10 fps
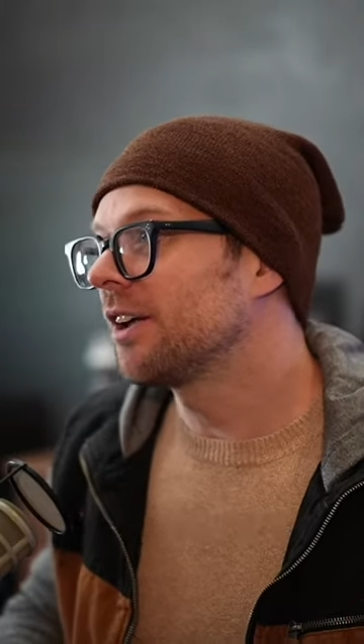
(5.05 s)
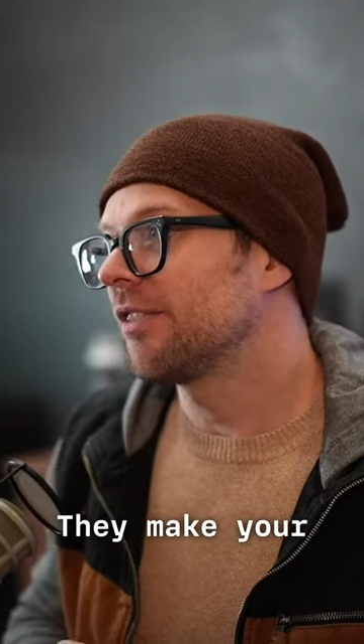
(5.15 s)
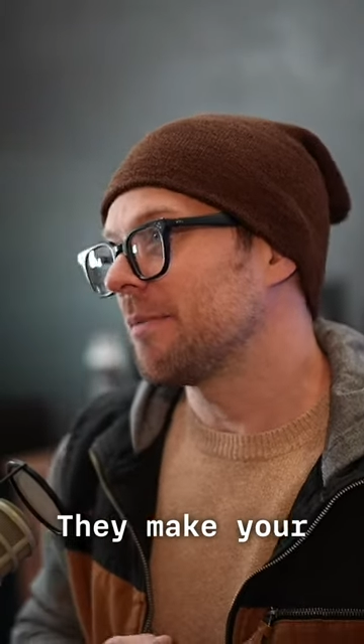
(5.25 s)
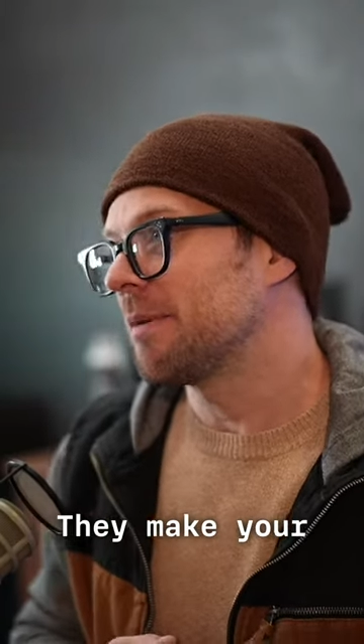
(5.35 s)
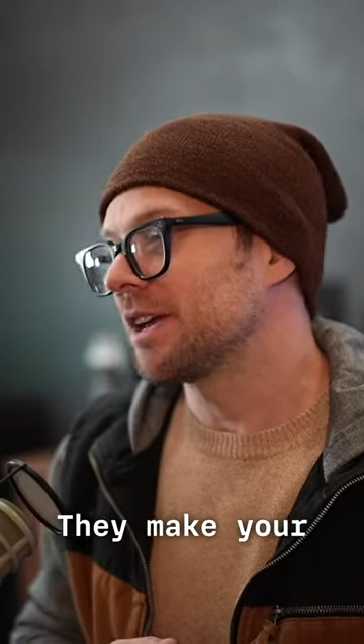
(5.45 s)

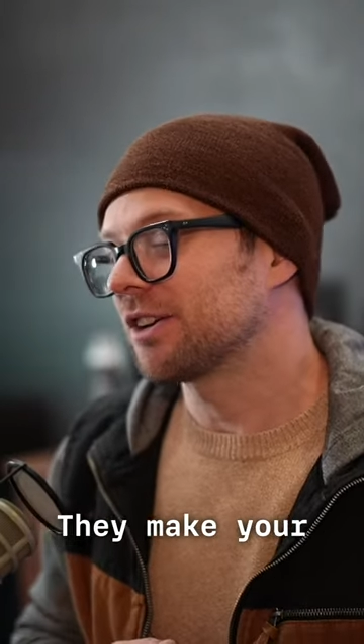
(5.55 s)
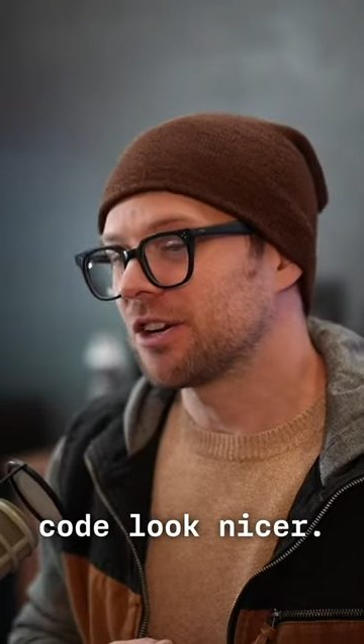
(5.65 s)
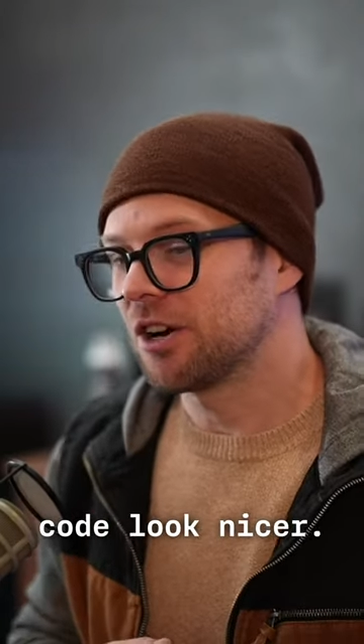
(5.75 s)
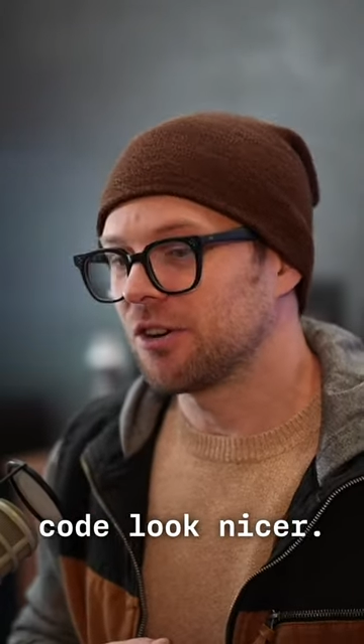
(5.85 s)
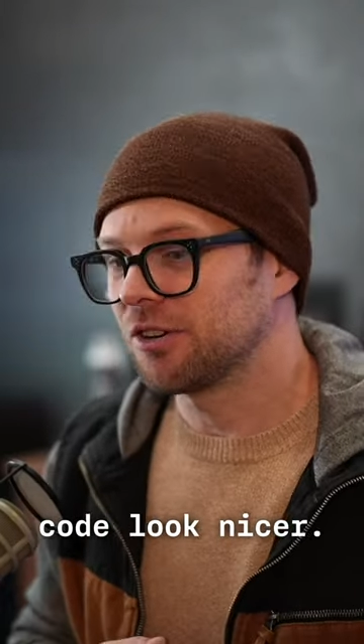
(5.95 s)
they make your
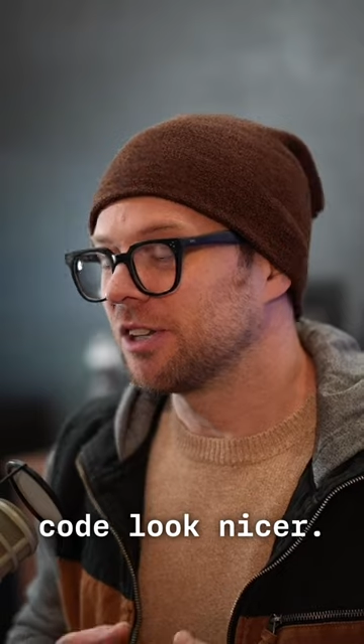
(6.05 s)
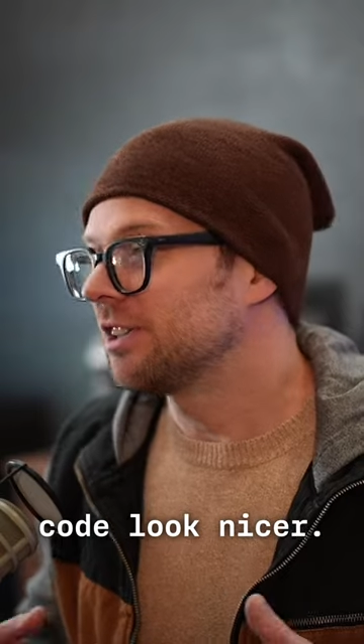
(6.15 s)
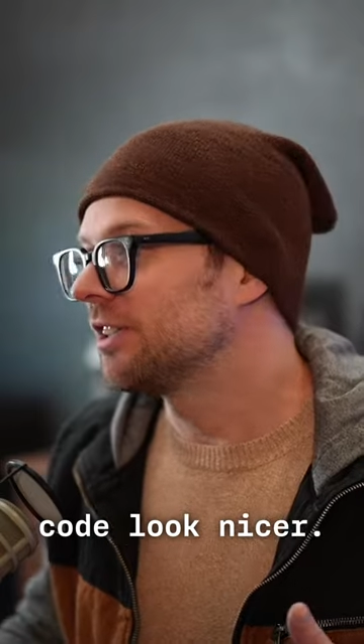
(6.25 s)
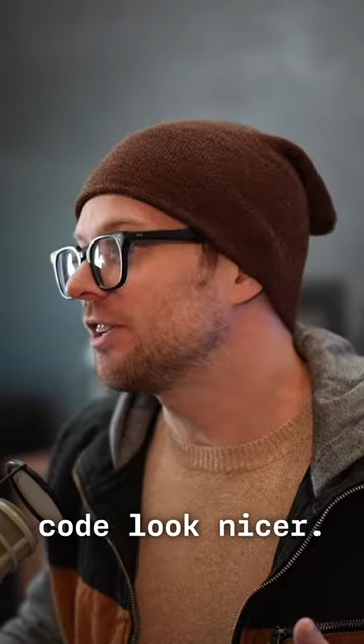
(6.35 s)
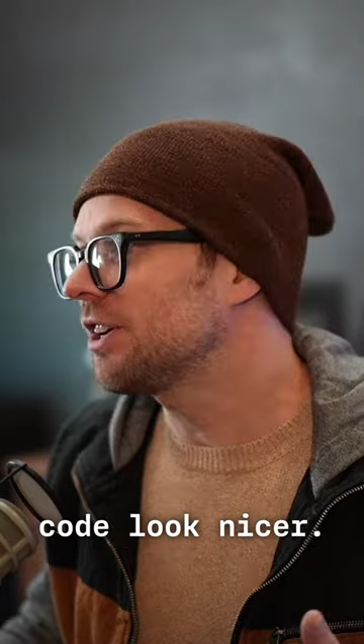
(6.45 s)
code
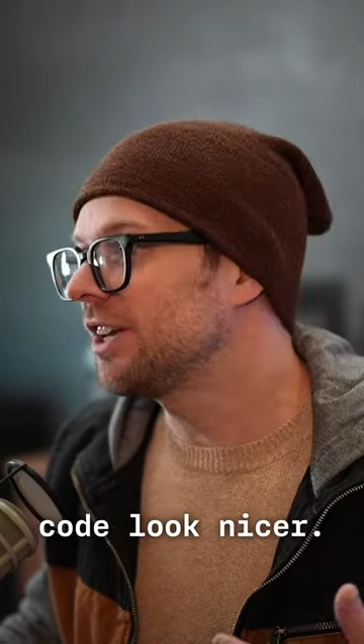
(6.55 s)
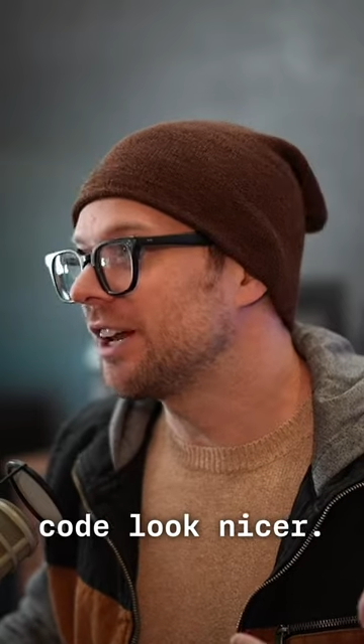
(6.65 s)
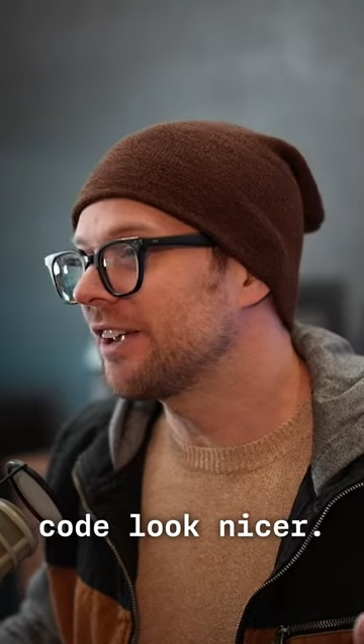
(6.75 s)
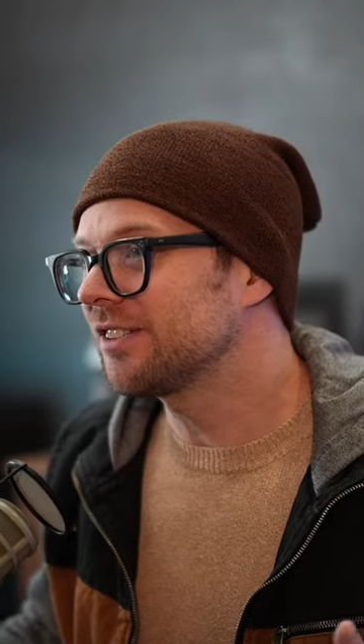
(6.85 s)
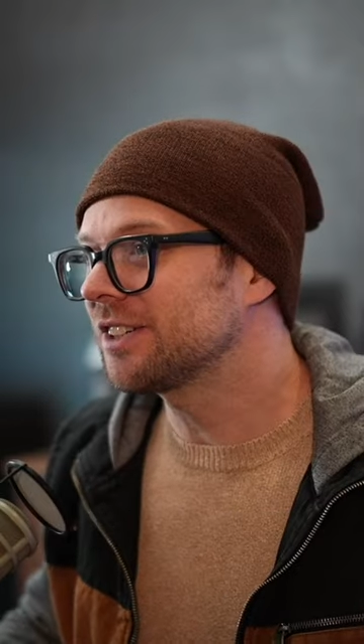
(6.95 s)
look
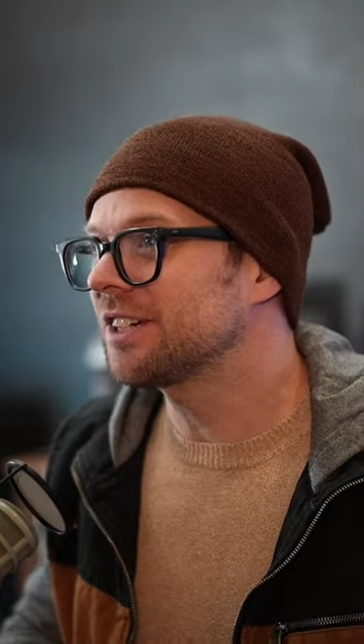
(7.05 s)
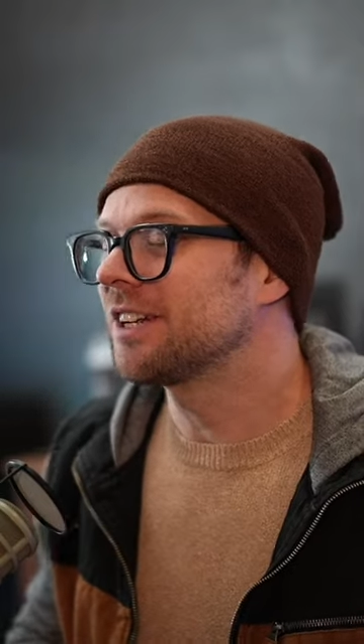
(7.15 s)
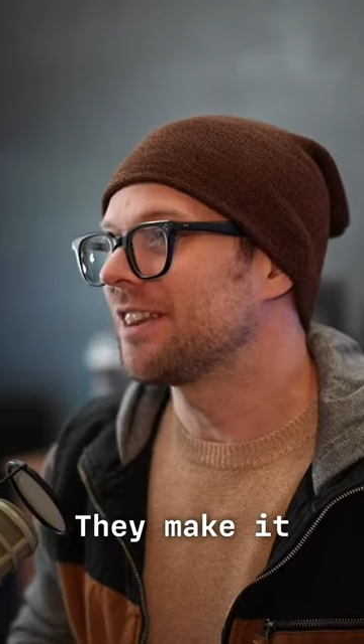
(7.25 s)
nicer,